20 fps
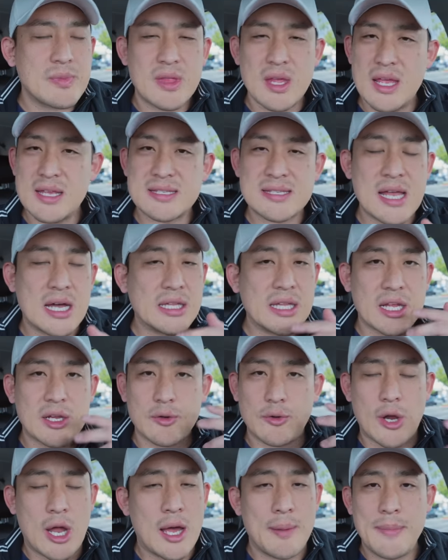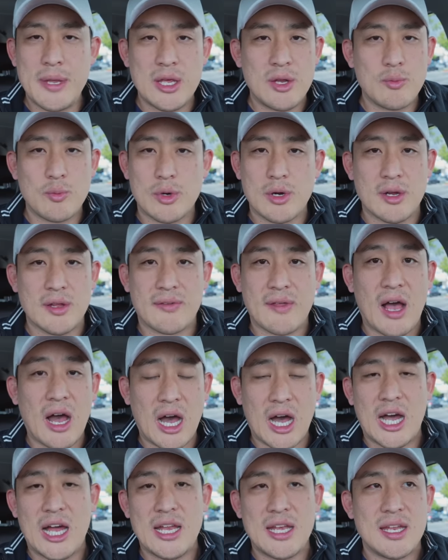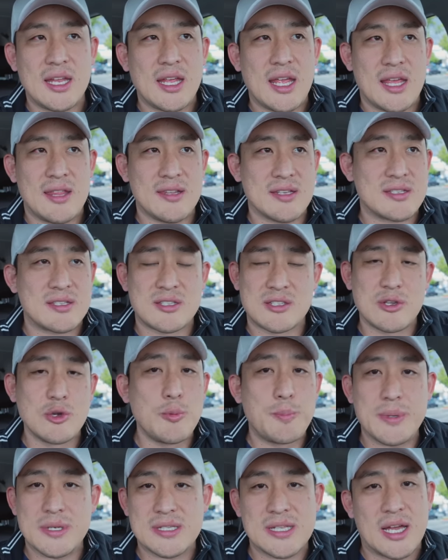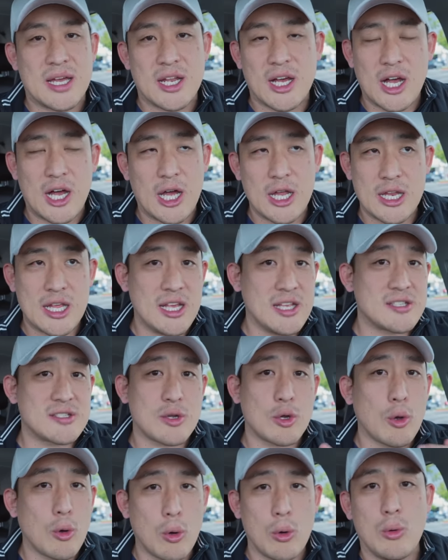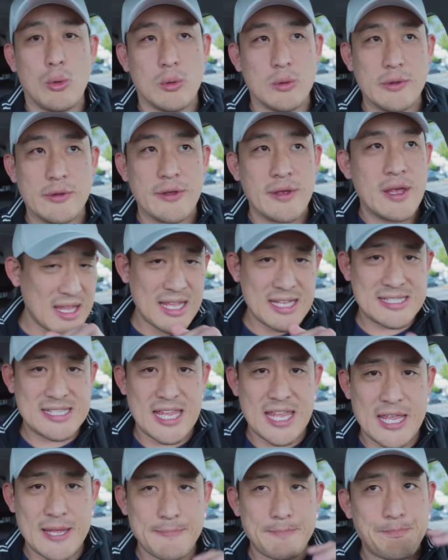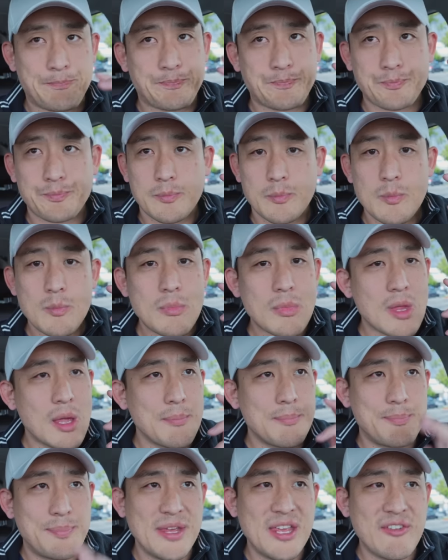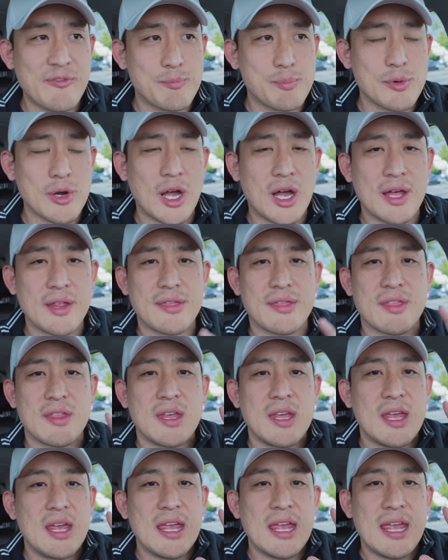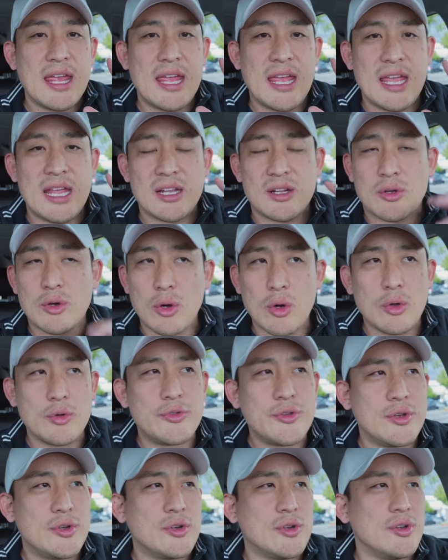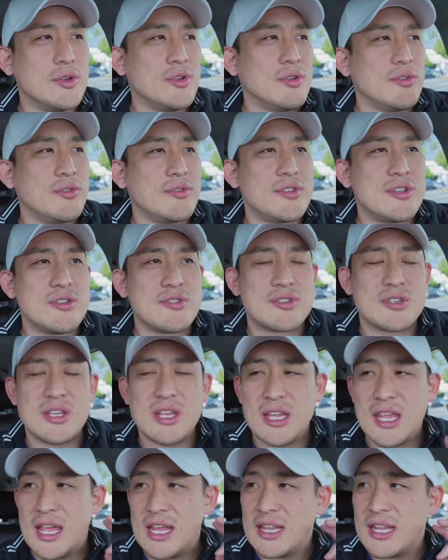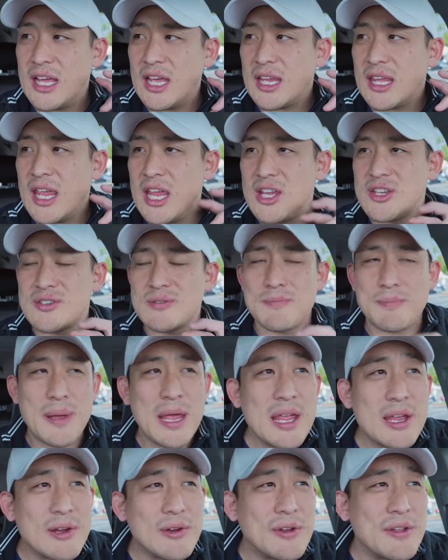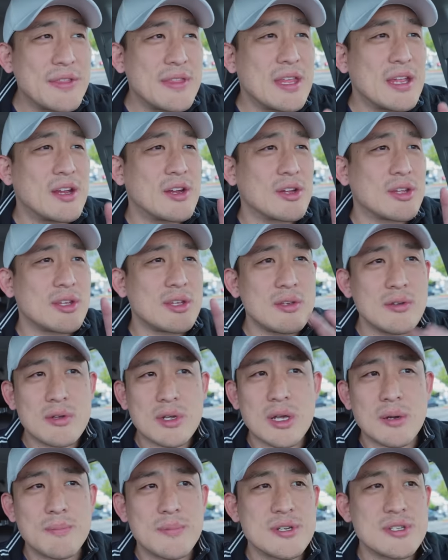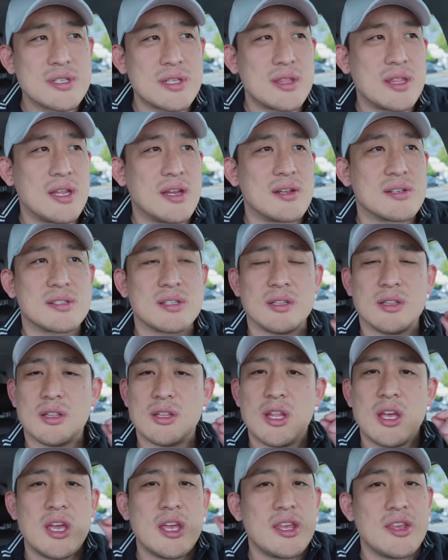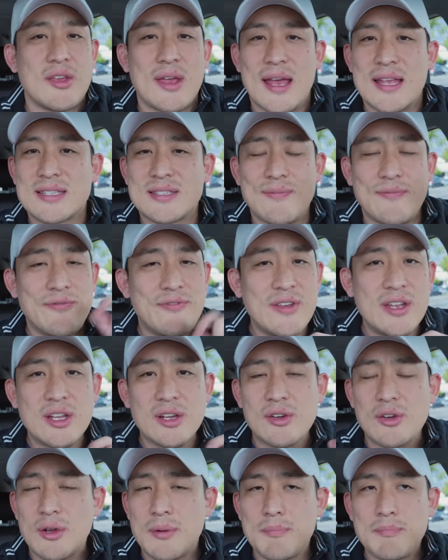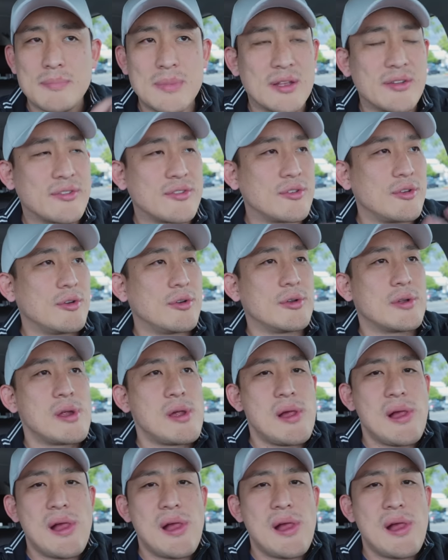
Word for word: It's not like ramen where it's hot and the soup is not hot. It's cold. It's a beef broth and cold noodles. You usually get like Asian pear in there, cucumbers in there. It's a, you add some vinegar and mustard.